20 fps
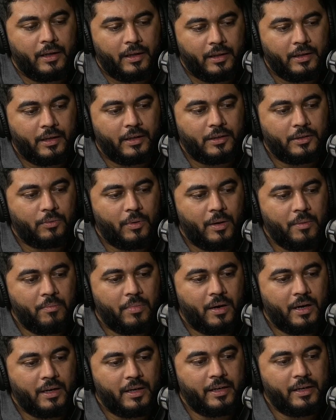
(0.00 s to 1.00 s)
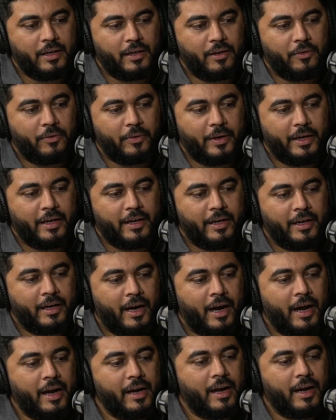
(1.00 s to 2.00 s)
There's one part here where
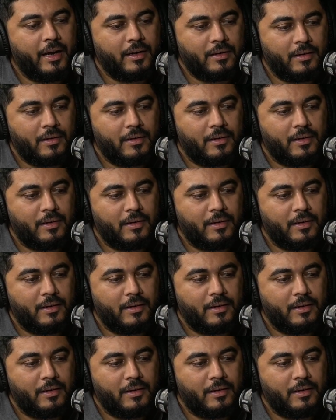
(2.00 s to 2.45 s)
I had